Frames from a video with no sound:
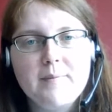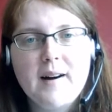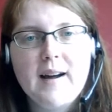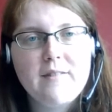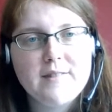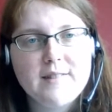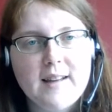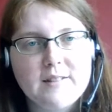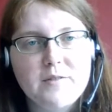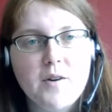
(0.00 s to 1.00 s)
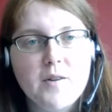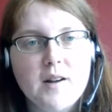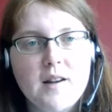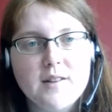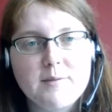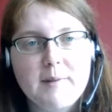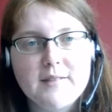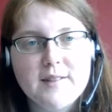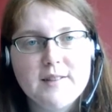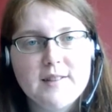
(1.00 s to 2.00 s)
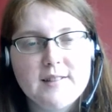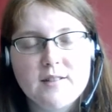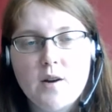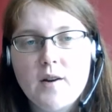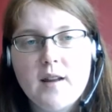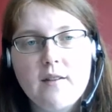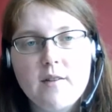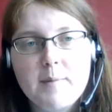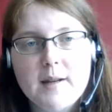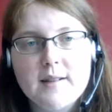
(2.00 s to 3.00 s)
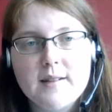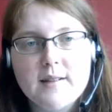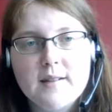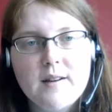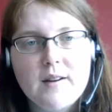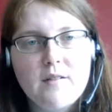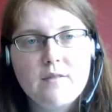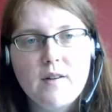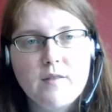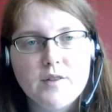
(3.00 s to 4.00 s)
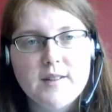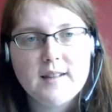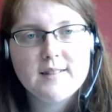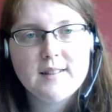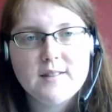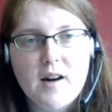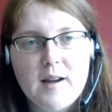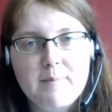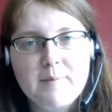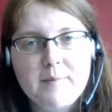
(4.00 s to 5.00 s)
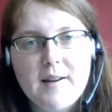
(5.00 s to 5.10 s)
I haven't had to frog a large amount of stitches. It's only ever been 5 or 6 at a time.